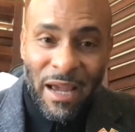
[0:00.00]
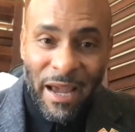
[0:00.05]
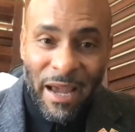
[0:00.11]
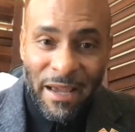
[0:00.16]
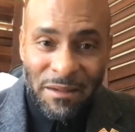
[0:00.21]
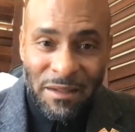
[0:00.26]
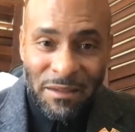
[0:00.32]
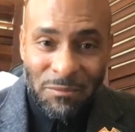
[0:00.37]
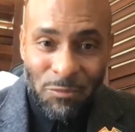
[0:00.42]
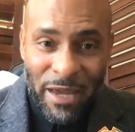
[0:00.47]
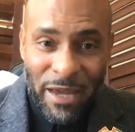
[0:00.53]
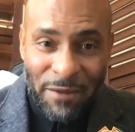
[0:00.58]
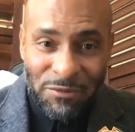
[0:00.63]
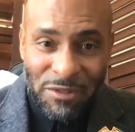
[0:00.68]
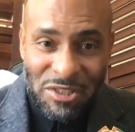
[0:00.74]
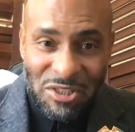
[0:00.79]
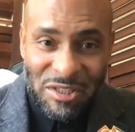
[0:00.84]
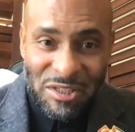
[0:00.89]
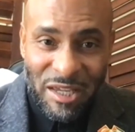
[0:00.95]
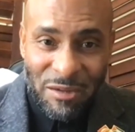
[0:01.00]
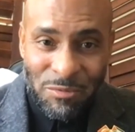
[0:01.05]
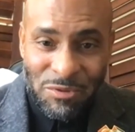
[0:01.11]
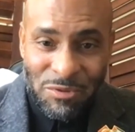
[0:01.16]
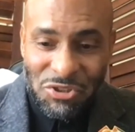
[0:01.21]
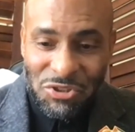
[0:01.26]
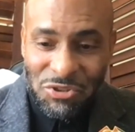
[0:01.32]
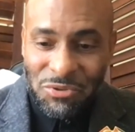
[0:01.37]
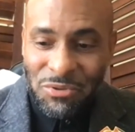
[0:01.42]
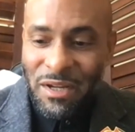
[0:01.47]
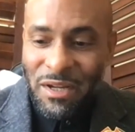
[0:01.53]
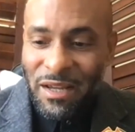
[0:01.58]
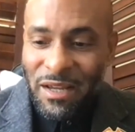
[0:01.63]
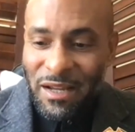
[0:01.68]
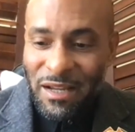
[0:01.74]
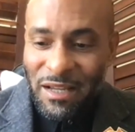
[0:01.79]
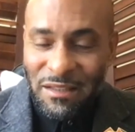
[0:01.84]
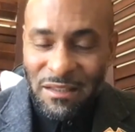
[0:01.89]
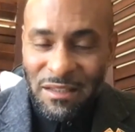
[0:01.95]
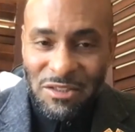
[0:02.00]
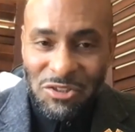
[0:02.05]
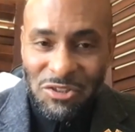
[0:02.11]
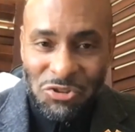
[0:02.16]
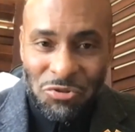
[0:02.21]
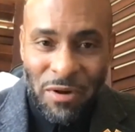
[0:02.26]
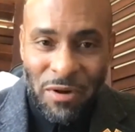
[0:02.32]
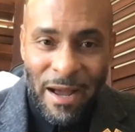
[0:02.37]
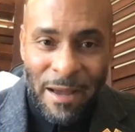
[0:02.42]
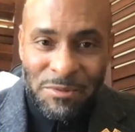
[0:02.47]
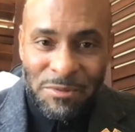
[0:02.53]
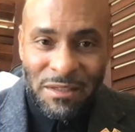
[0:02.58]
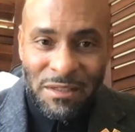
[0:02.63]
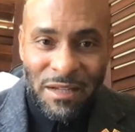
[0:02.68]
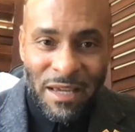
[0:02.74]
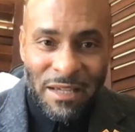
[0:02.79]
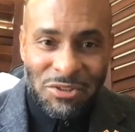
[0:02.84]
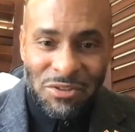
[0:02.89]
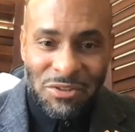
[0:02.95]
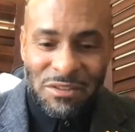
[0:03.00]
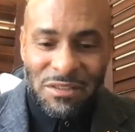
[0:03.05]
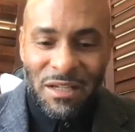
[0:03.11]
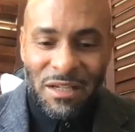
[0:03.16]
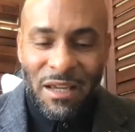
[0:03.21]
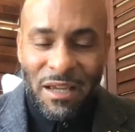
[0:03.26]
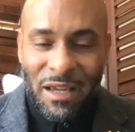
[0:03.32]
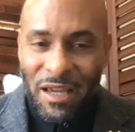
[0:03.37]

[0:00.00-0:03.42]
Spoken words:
and we have distinguished you in these tribes and nations.